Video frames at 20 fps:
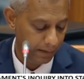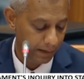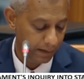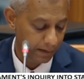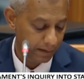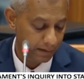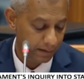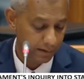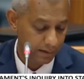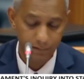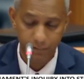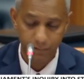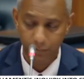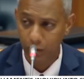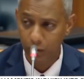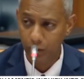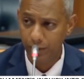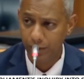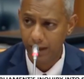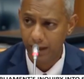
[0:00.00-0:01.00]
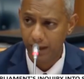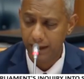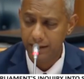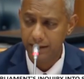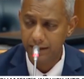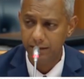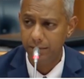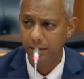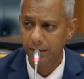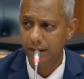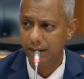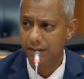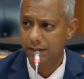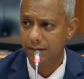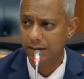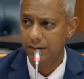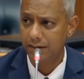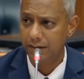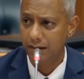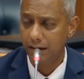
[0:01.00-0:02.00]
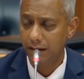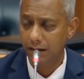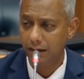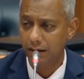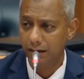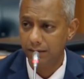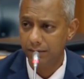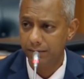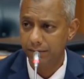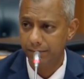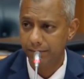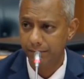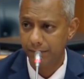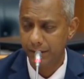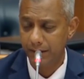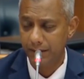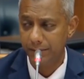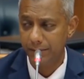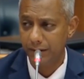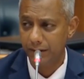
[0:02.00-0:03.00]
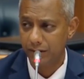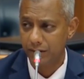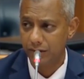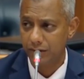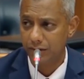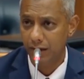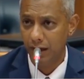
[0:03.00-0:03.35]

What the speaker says: it's volume related, but it's pretty much